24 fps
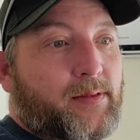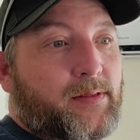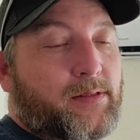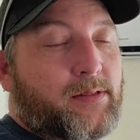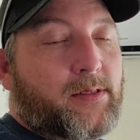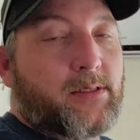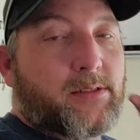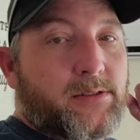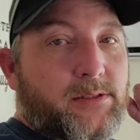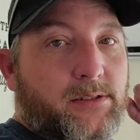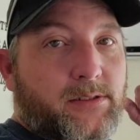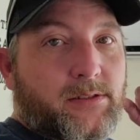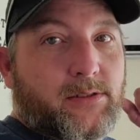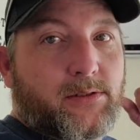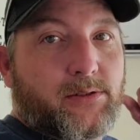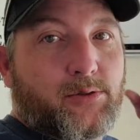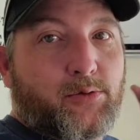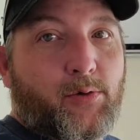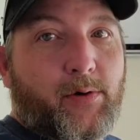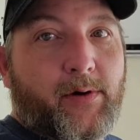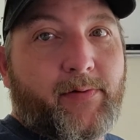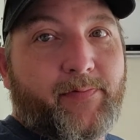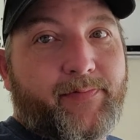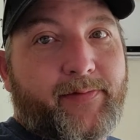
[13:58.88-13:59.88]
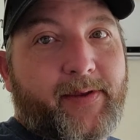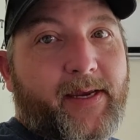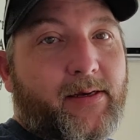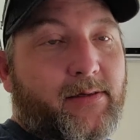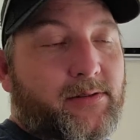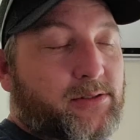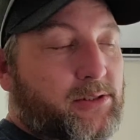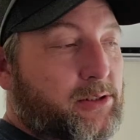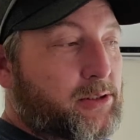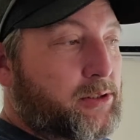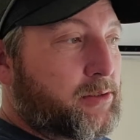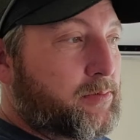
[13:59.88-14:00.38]
this is a
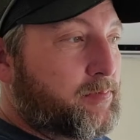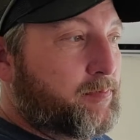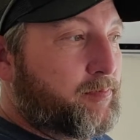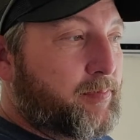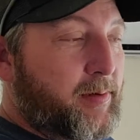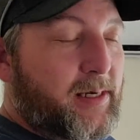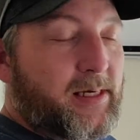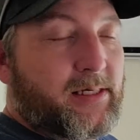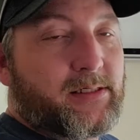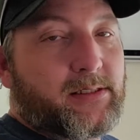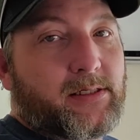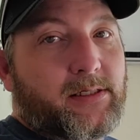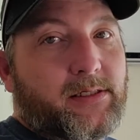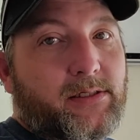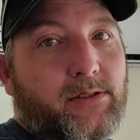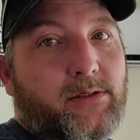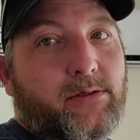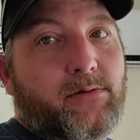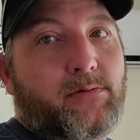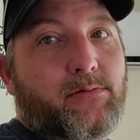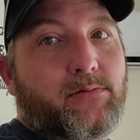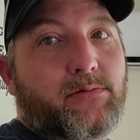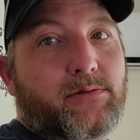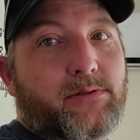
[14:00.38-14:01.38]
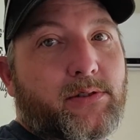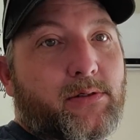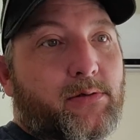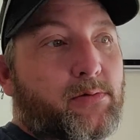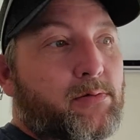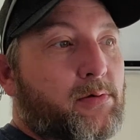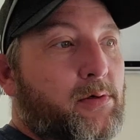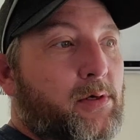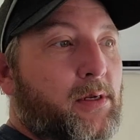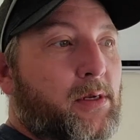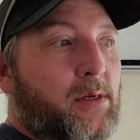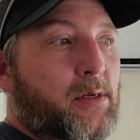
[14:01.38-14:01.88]
12,000 BTU,
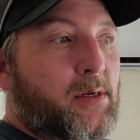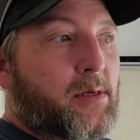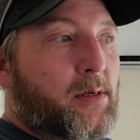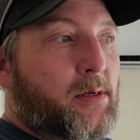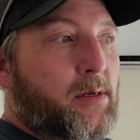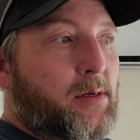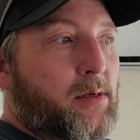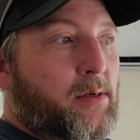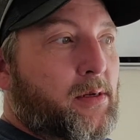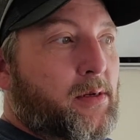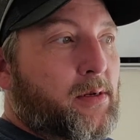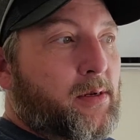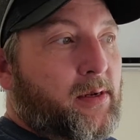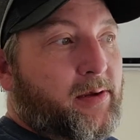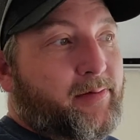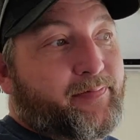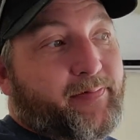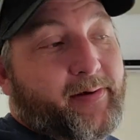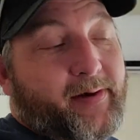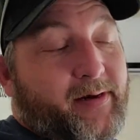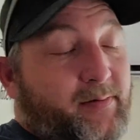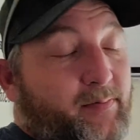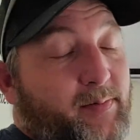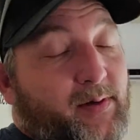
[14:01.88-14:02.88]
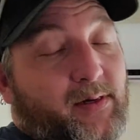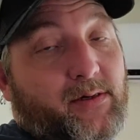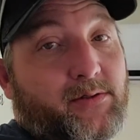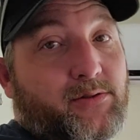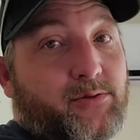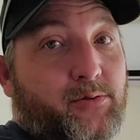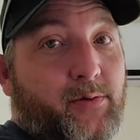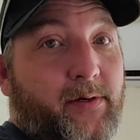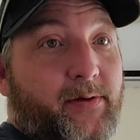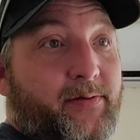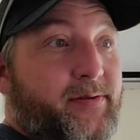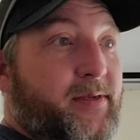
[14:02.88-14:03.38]
so if I'd have bought a
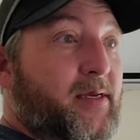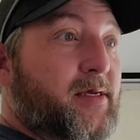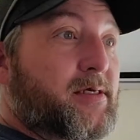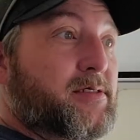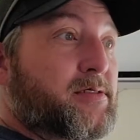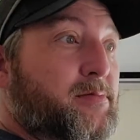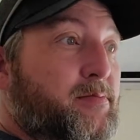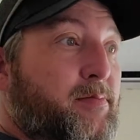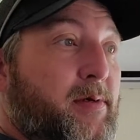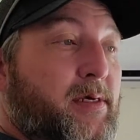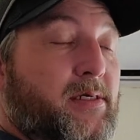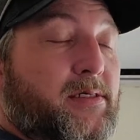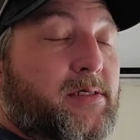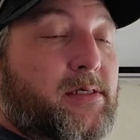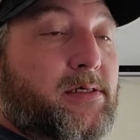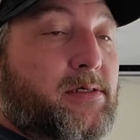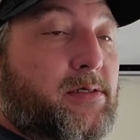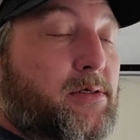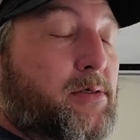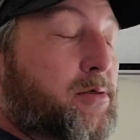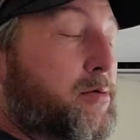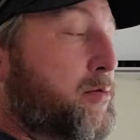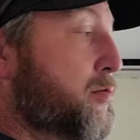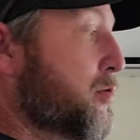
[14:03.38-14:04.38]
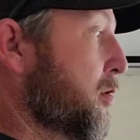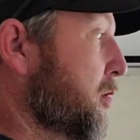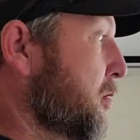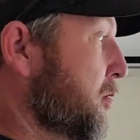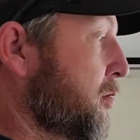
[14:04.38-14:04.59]
12,000 BTU